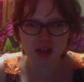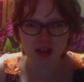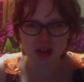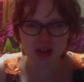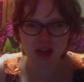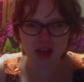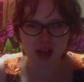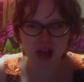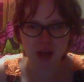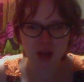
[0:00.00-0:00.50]

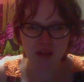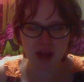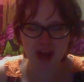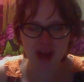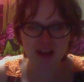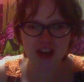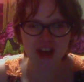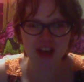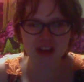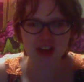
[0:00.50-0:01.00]
um, that,
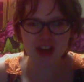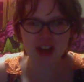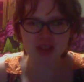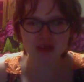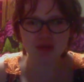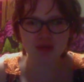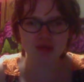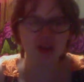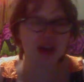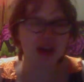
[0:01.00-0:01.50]
that,
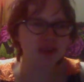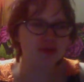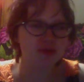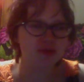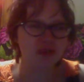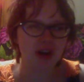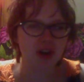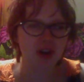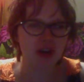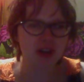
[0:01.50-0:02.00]
that's, that's
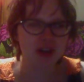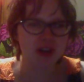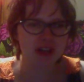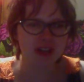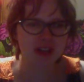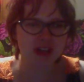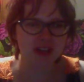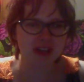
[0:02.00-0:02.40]
very uh,